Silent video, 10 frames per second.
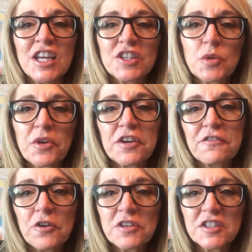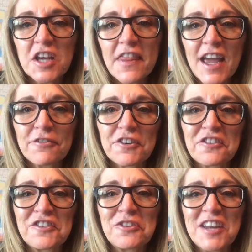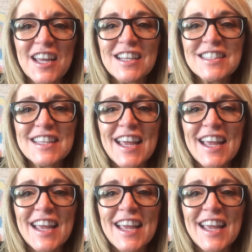So we're going to focus on that for a few days